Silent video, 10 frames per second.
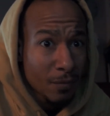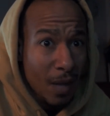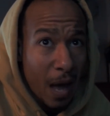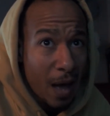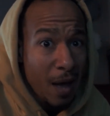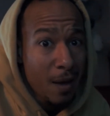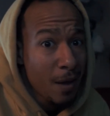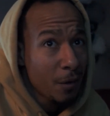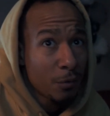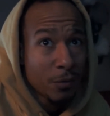
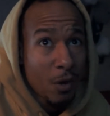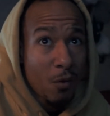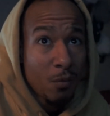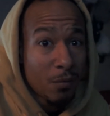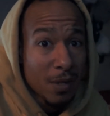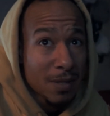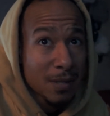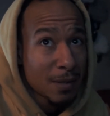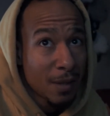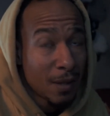I don't know
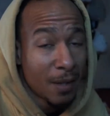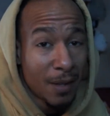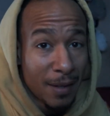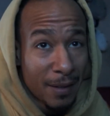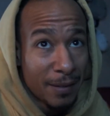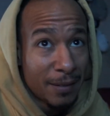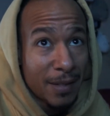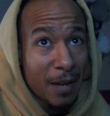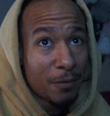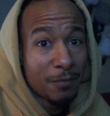what's,
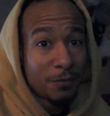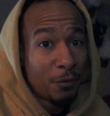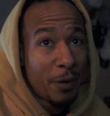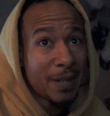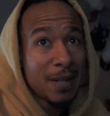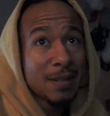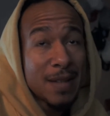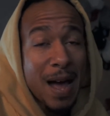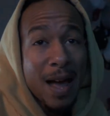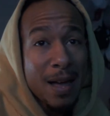like, Rick didn't
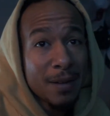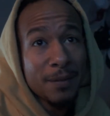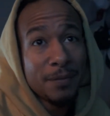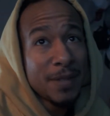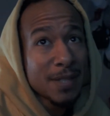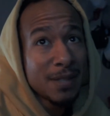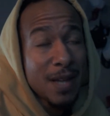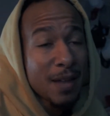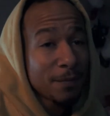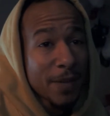die and this and
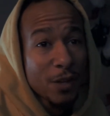that.